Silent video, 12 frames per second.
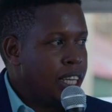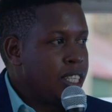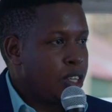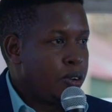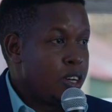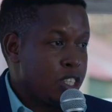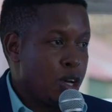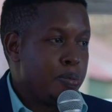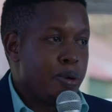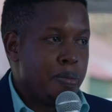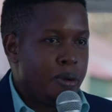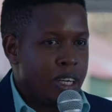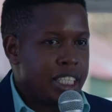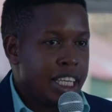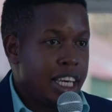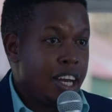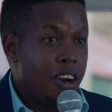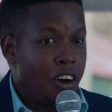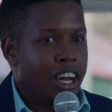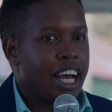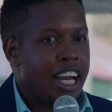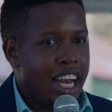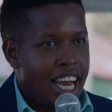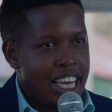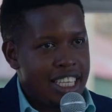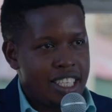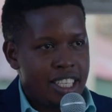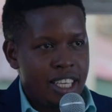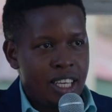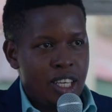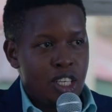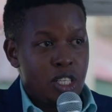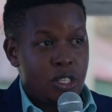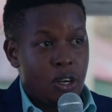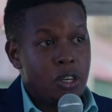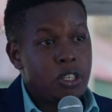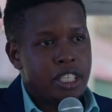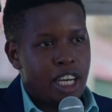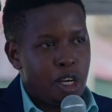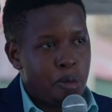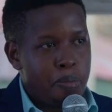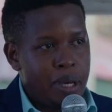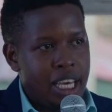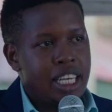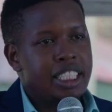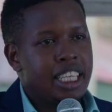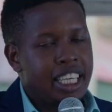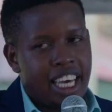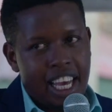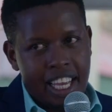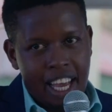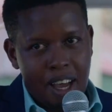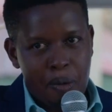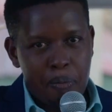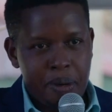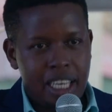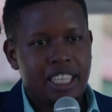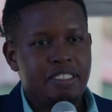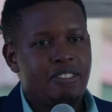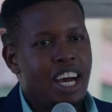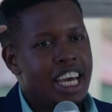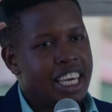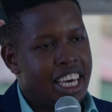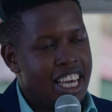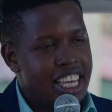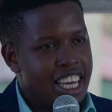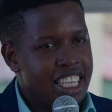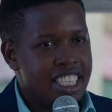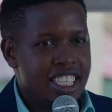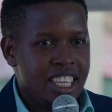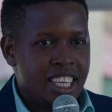So we're also promoting localized solution built in Kenya, built by Kenyans,